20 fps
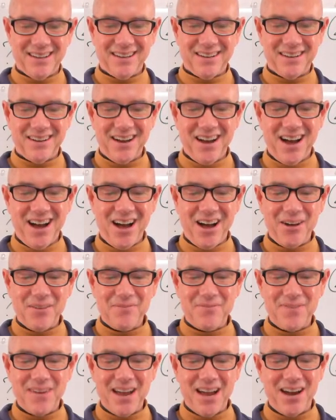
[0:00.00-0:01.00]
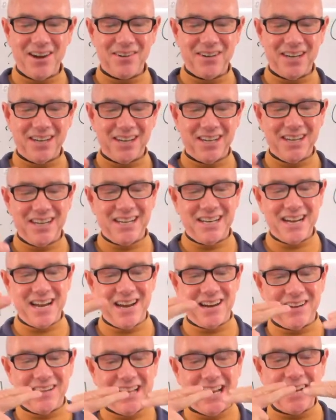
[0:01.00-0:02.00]
Oh, very good,
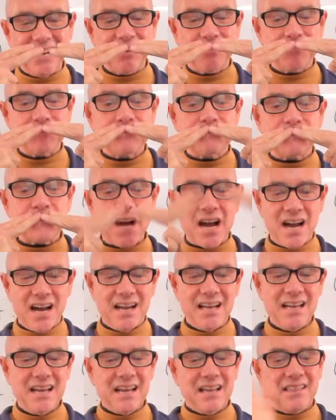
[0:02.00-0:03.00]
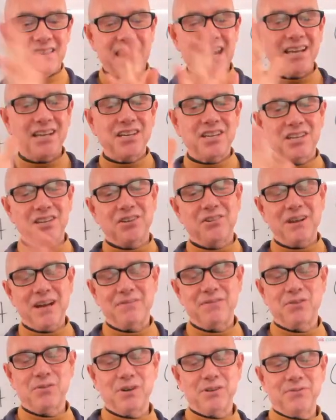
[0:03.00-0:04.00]
Air Lady. Mwah. Thank you,
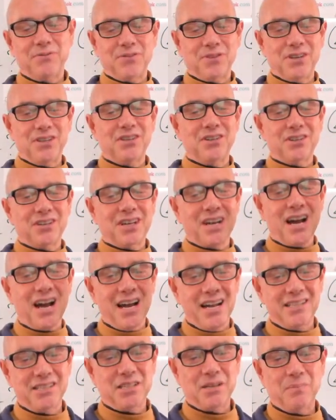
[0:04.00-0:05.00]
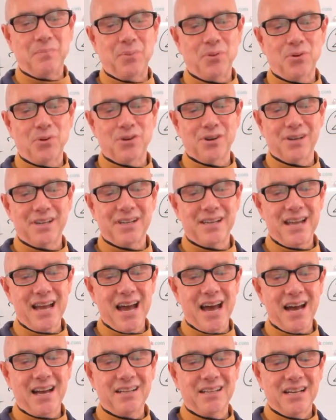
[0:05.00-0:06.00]
everyone, for your kind support.
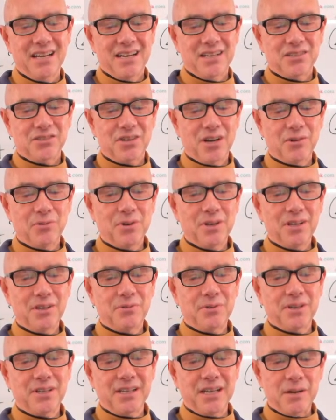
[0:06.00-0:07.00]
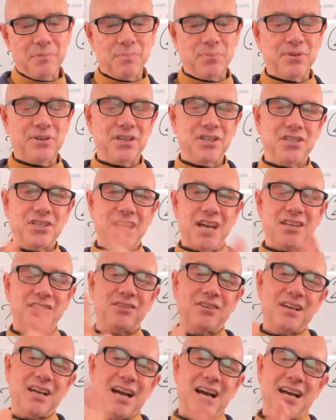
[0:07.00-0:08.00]
Yeah, so I really, really appreciate
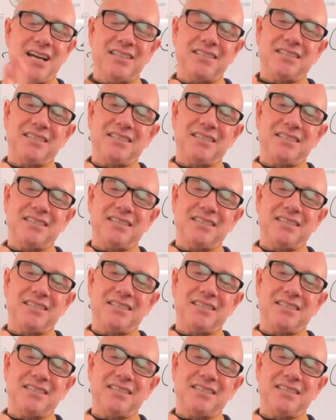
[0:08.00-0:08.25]
you guys.